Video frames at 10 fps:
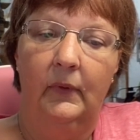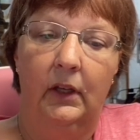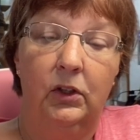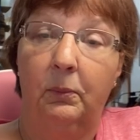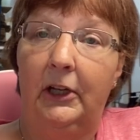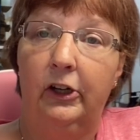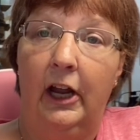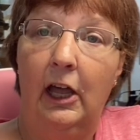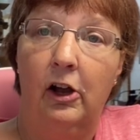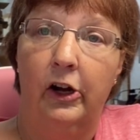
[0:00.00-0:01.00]
no matter
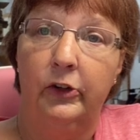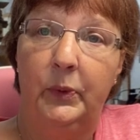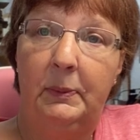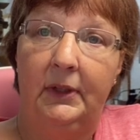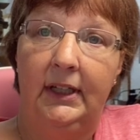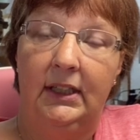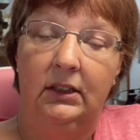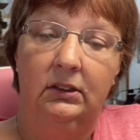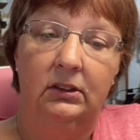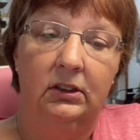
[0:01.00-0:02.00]
how hard we plan,
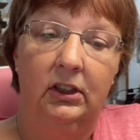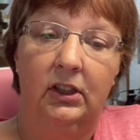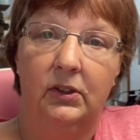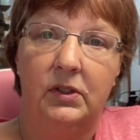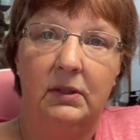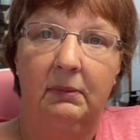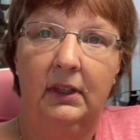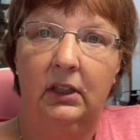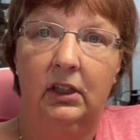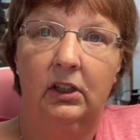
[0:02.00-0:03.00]
you know,
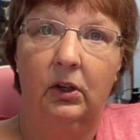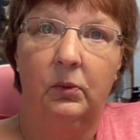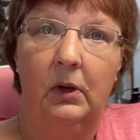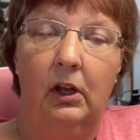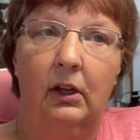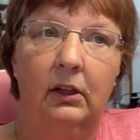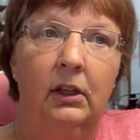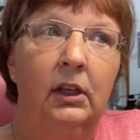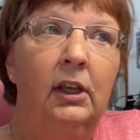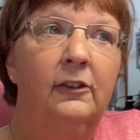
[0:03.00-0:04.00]
something can go wrong.
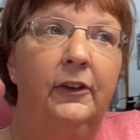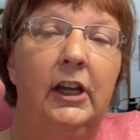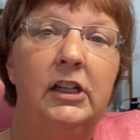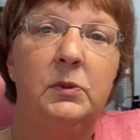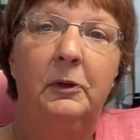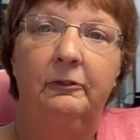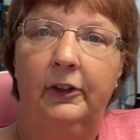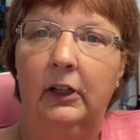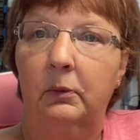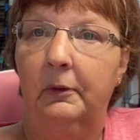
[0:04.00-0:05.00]
If you guys have been
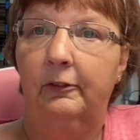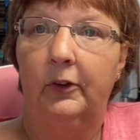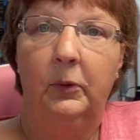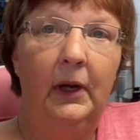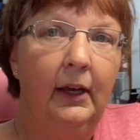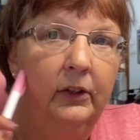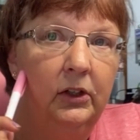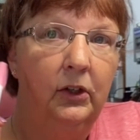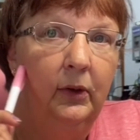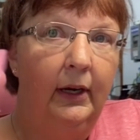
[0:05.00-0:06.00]
following me for a while, you
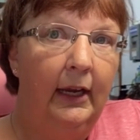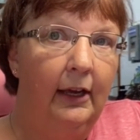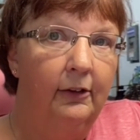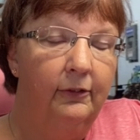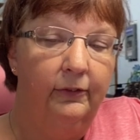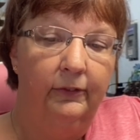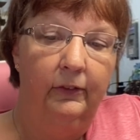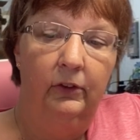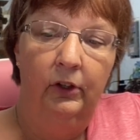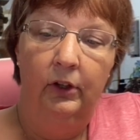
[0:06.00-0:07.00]
know I have
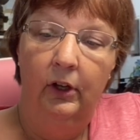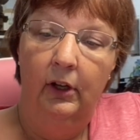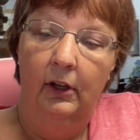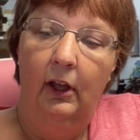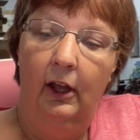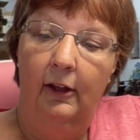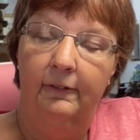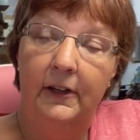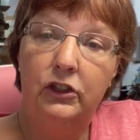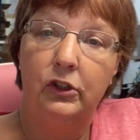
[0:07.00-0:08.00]

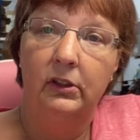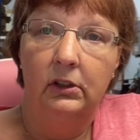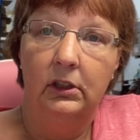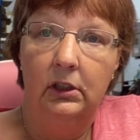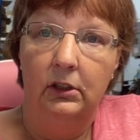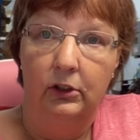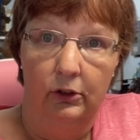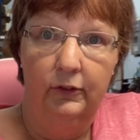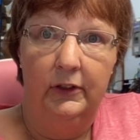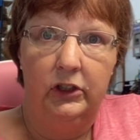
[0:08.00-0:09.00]
facial
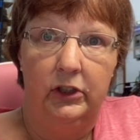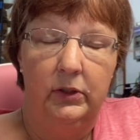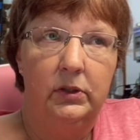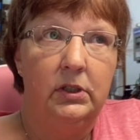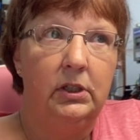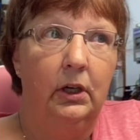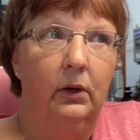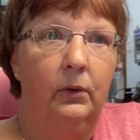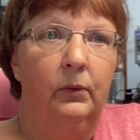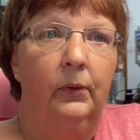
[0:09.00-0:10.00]
nerve issues,
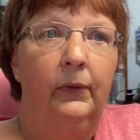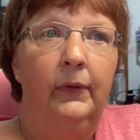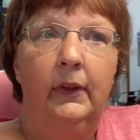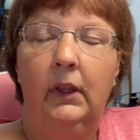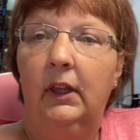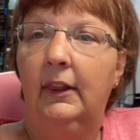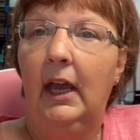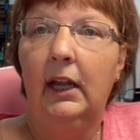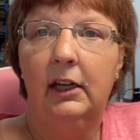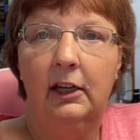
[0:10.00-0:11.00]
so
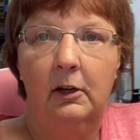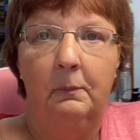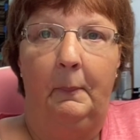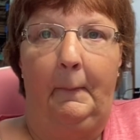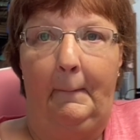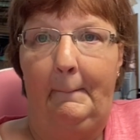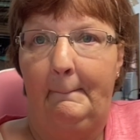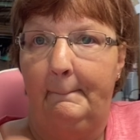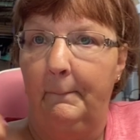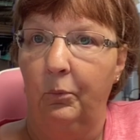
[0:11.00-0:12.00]
that could
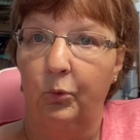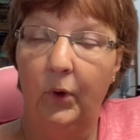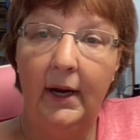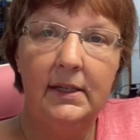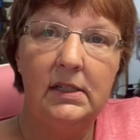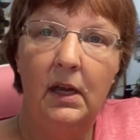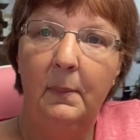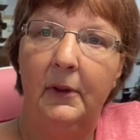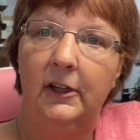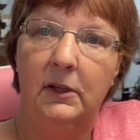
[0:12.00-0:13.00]
rise up
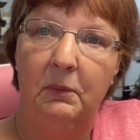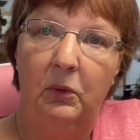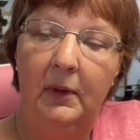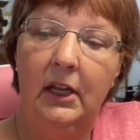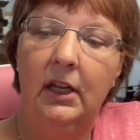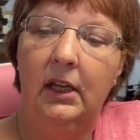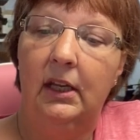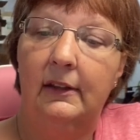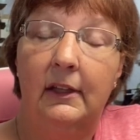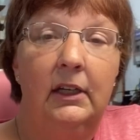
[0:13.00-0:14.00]
any moment
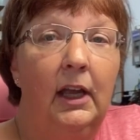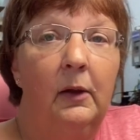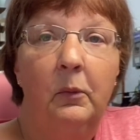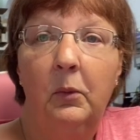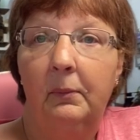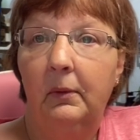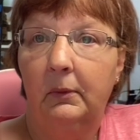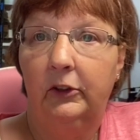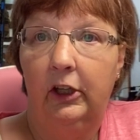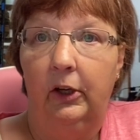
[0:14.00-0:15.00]
and then I won't be
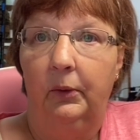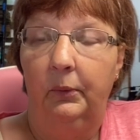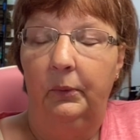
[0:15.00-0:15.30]
able to go,